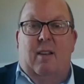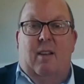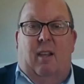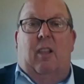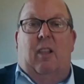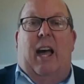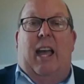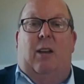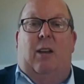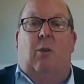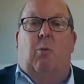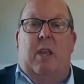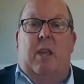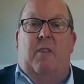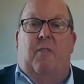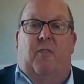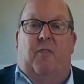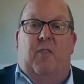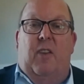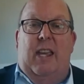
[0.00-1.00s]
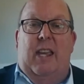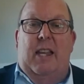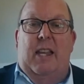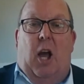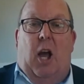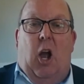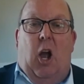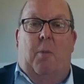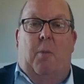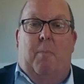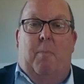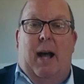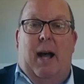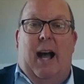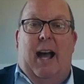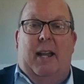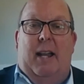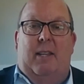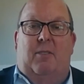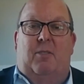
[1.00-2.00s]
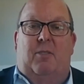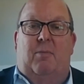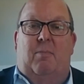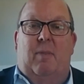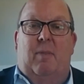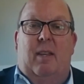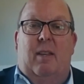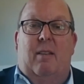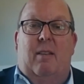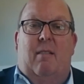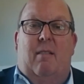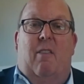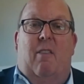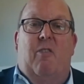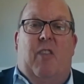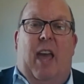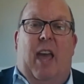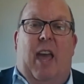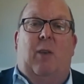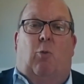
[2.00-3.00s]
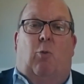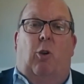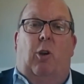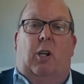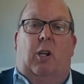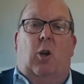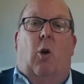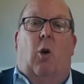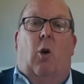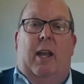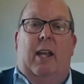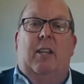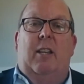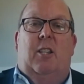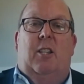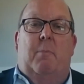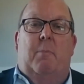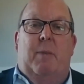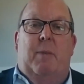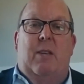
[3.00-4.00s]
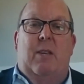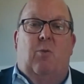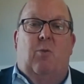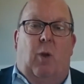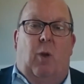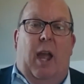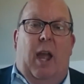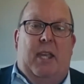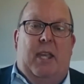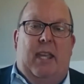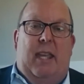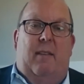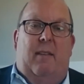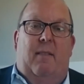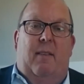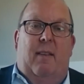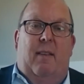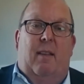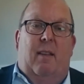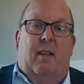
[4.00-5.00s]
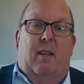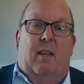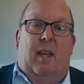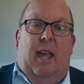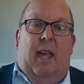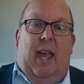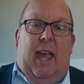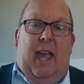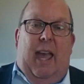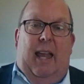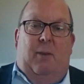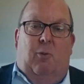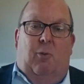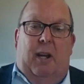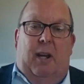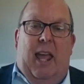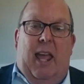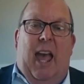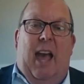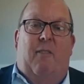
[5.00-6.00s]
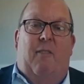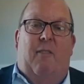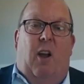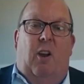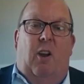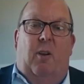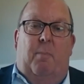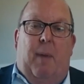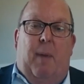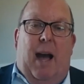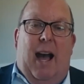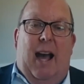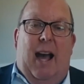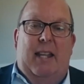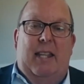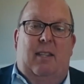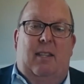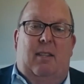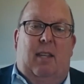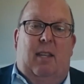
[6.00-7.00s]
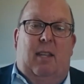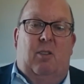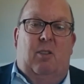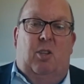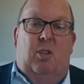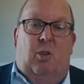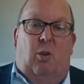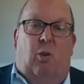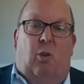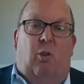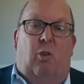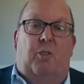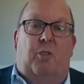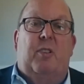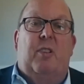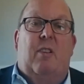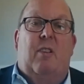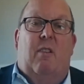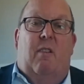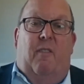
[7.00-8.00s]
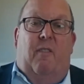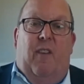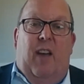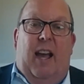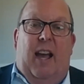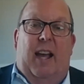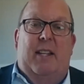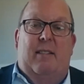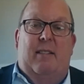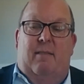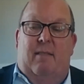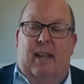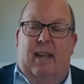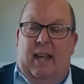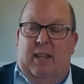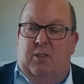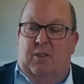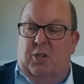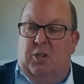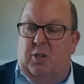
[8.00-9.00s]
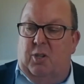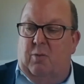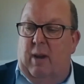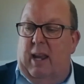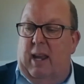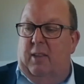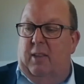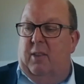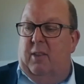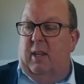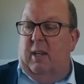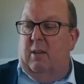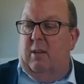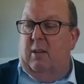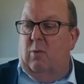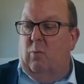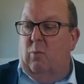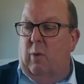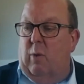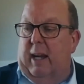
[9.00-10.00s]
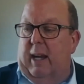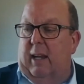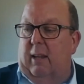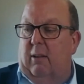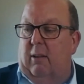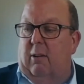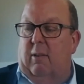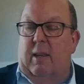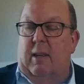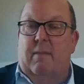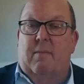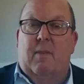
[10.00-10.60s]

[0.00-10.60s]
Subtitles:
like we feed our bodies, then we're going to be ready and we're going to have our bodies and souls fed and strengthened regularly.